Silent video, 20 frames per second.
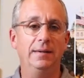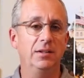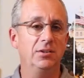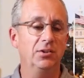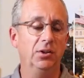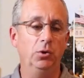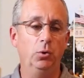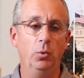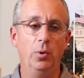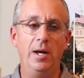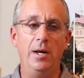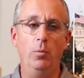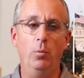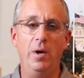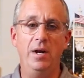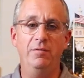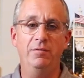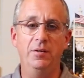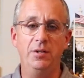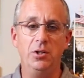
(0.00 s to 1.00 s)
That's a great
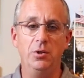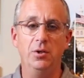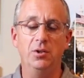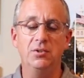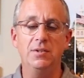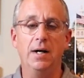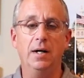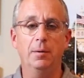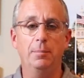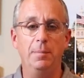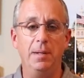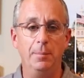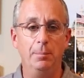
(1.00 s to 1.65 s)
way for you to talk,